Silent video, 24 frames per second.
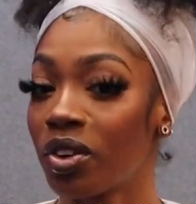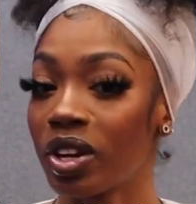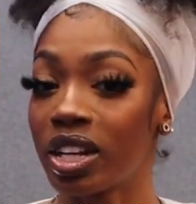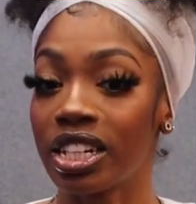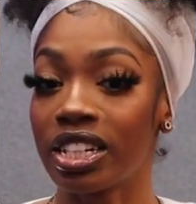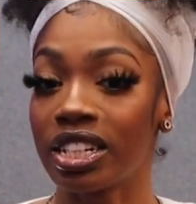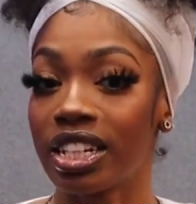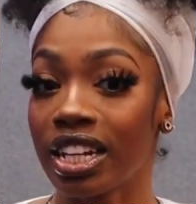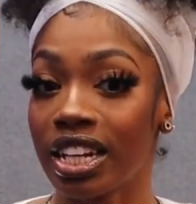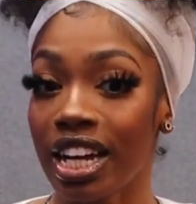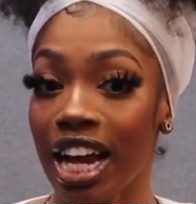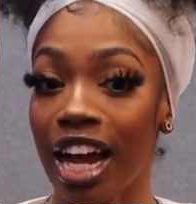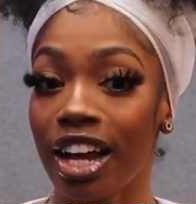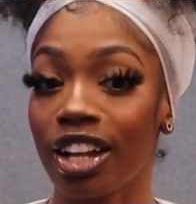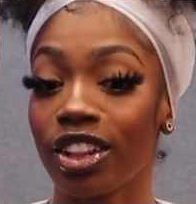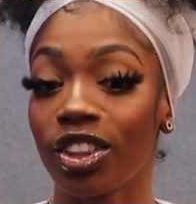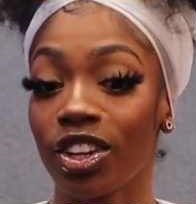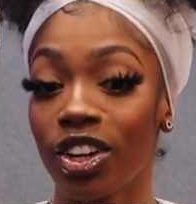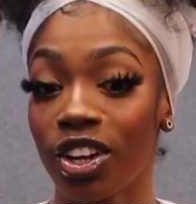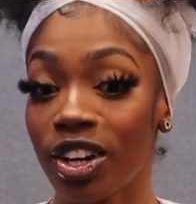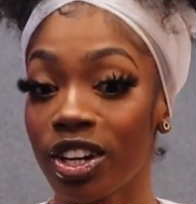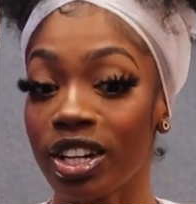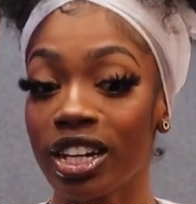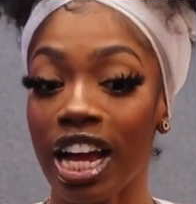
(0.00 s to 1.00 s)
And then I
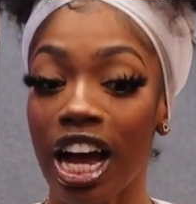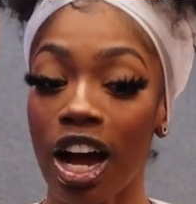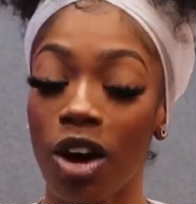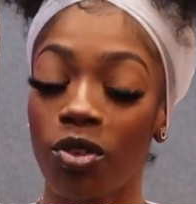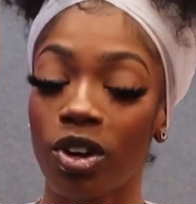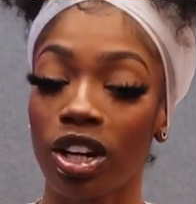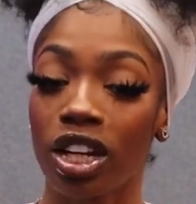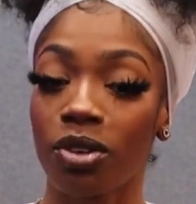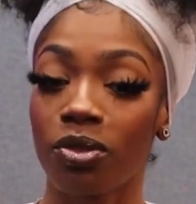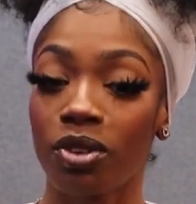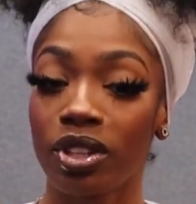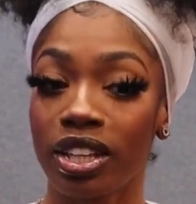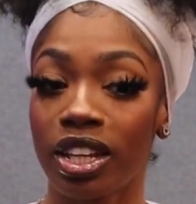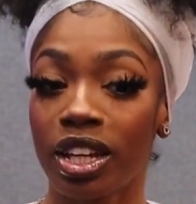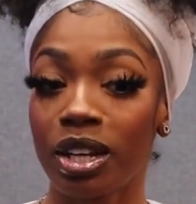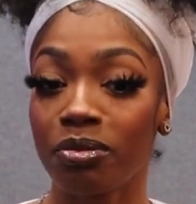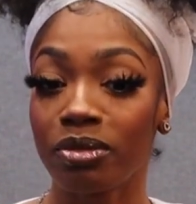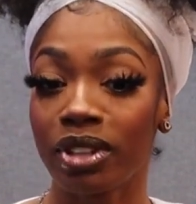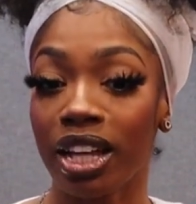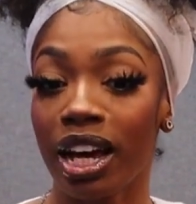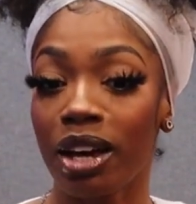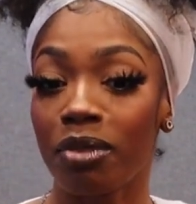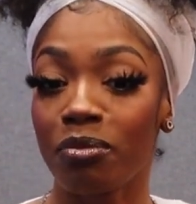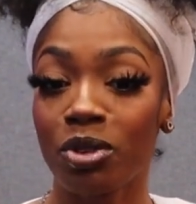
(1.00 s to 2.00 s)
learned now working with
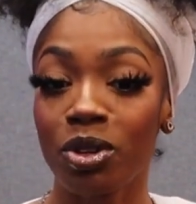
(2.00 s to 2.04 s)
him that